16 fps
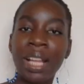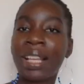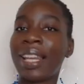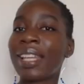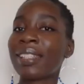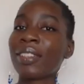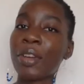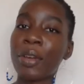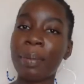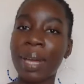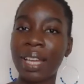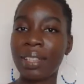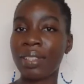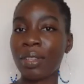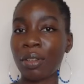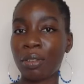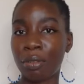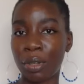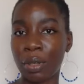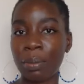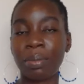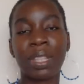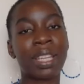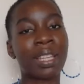Let's go back to the
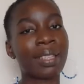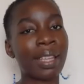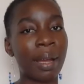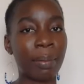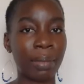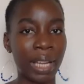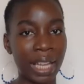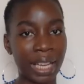group, the example